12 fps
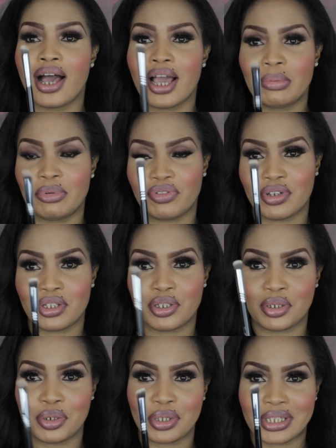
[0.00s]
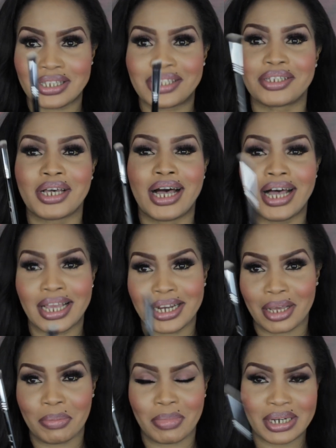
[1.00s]
I prefer to use this to
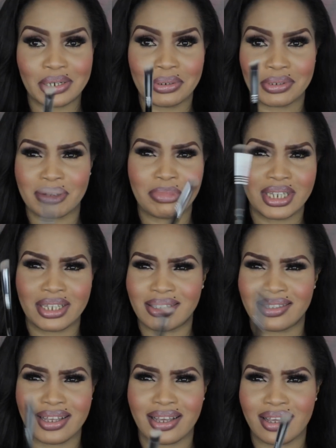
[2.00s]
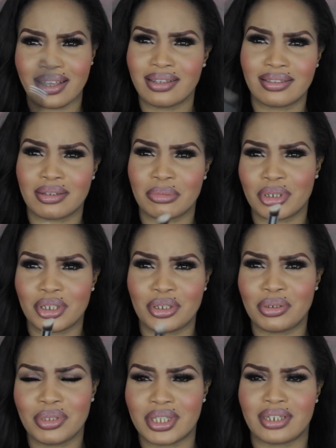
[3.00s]
highlight my nose. I mean, it's there, so I'm going to
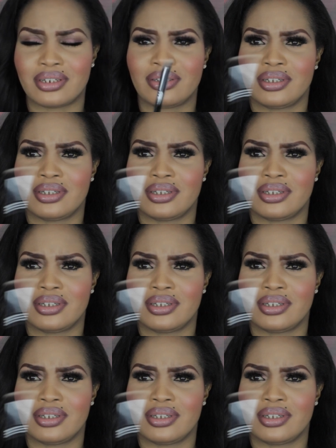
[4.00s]
use it.